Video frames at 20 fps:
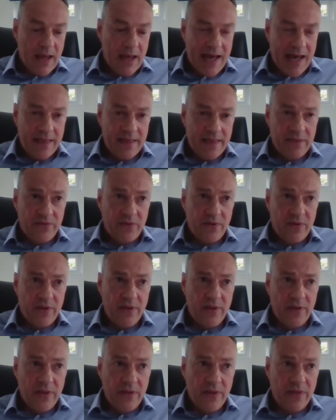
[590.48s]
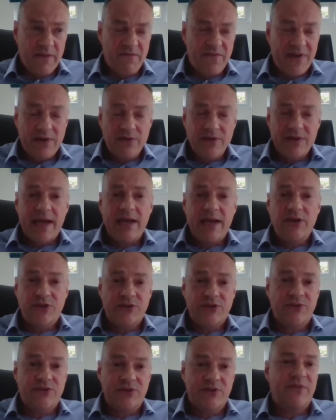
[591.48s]
And the
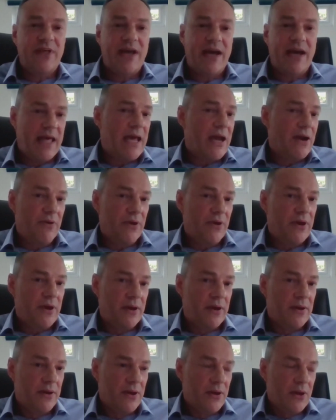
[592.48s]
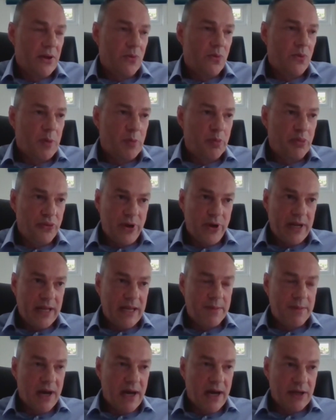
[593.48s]
foundations of that area were
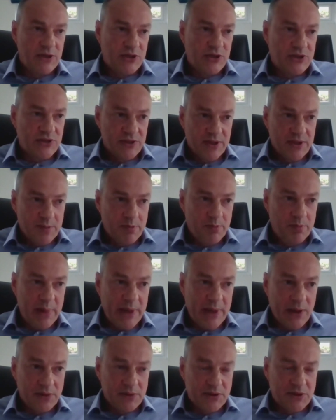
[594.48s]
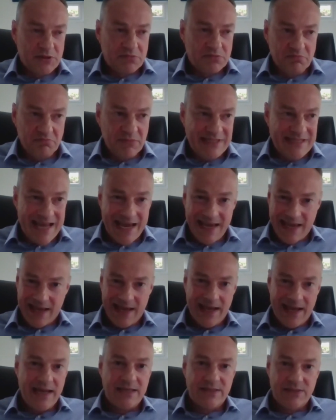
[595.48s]
pretty much built
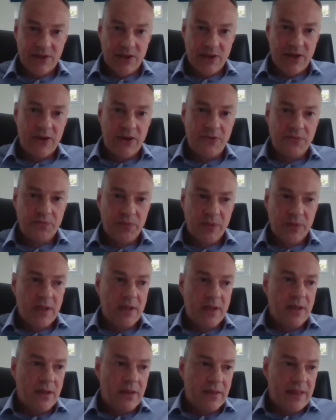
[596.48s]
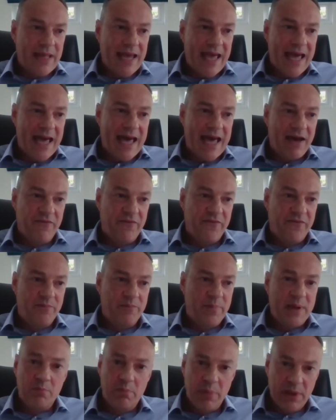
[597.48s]
decades ago. They have
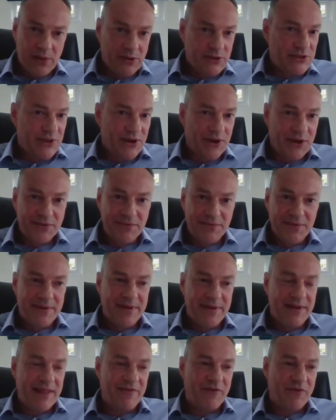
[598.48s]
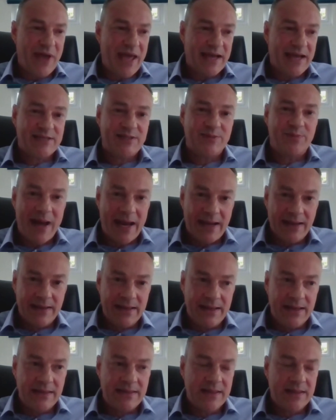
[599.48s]
been built on, they've
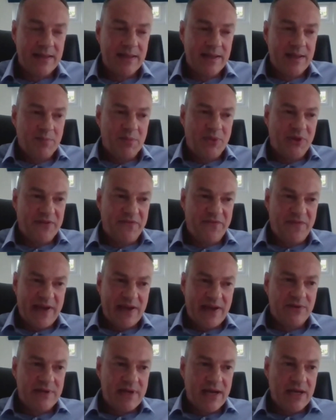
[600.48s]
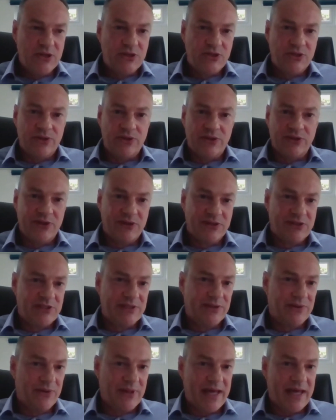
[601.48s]
expanded, but the foundations are
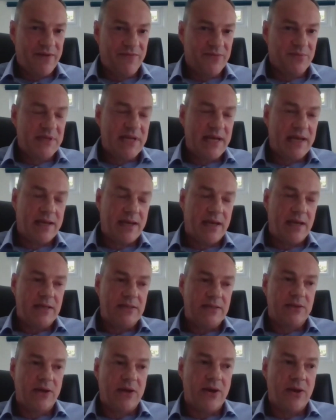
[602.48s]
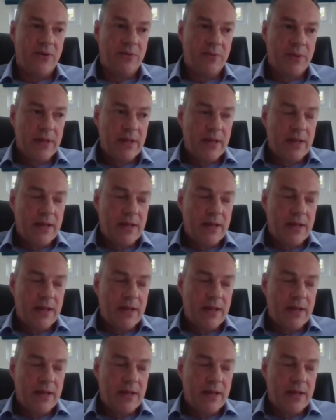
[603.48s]
still there from decades ago.